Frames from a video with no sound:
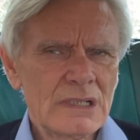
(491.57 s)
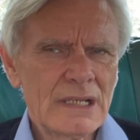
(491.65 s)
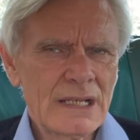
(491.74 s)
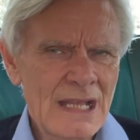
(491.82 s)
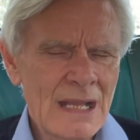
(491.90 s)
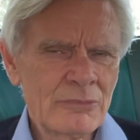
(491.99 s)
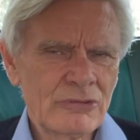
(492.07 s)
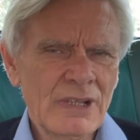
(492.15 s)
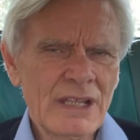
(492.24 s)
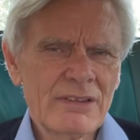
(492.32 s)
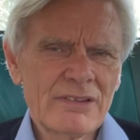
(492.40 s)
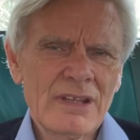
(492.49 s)
at arm's
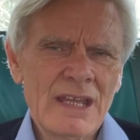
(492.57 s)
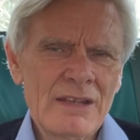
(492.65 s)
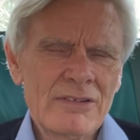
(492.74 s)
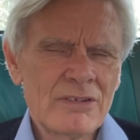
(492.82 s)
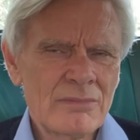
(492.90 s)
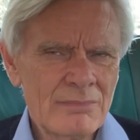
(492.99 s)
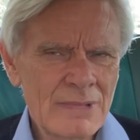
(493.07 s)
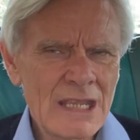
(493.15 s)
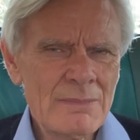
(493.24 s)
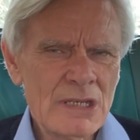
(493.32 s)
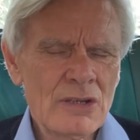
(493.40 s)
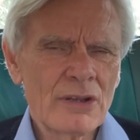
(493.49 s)
length and
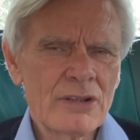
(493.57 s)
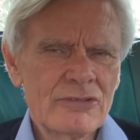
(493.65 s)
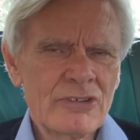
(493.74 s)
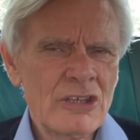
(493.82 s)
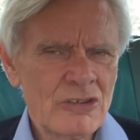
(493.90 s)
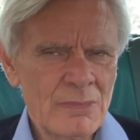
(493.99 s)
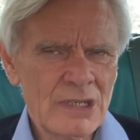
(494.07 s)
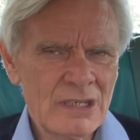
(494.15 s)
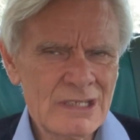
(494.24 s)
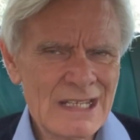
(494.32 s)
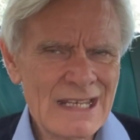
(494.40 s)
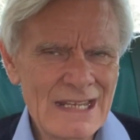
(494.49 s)
maybe not as intimate
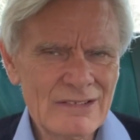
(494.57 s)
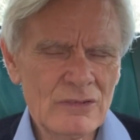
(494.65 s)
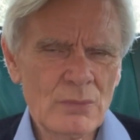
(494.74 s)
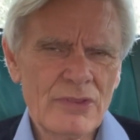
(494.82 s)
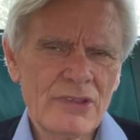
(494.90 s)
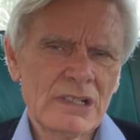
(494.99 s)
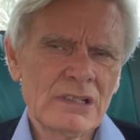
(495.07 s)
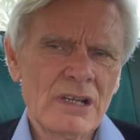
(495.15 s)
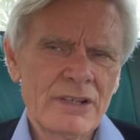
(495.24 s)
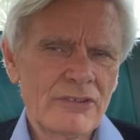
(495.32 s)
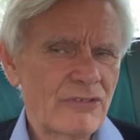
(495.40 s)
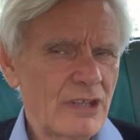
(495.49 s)
and connected with the
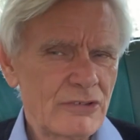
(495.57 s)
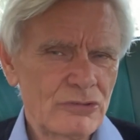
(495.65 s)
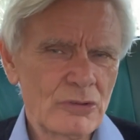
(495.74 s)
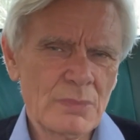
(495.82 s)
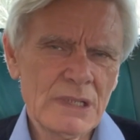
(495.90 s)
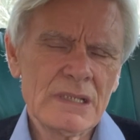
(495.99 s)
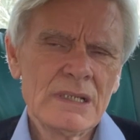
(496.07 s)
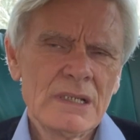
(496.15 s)
client as they should be